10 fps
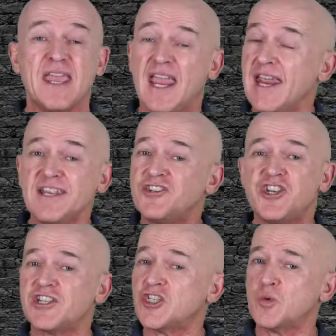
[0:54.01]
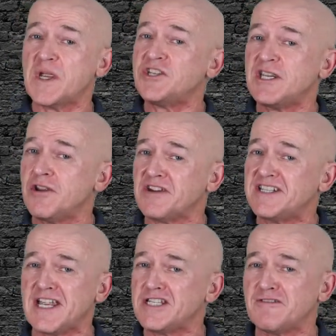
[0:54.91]
It is just switching your
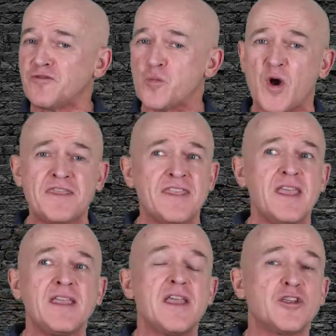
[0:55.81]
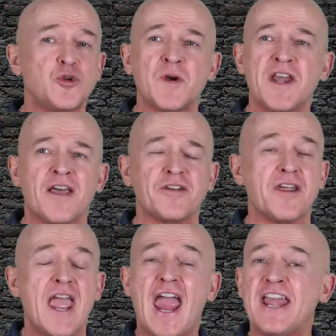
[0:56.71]
attention from one thing to another,
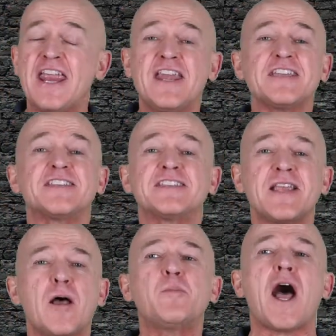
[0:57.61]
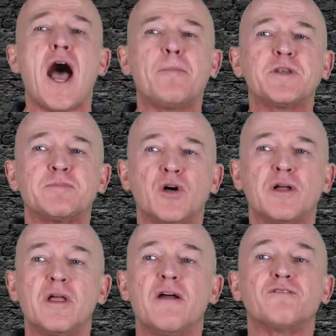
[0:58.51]
and it is
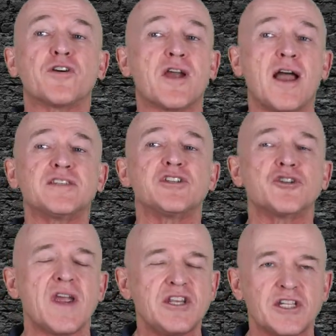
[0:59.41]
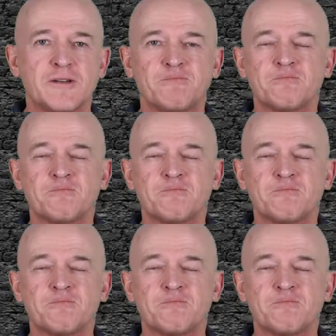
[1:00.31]
suboptimal for concentration.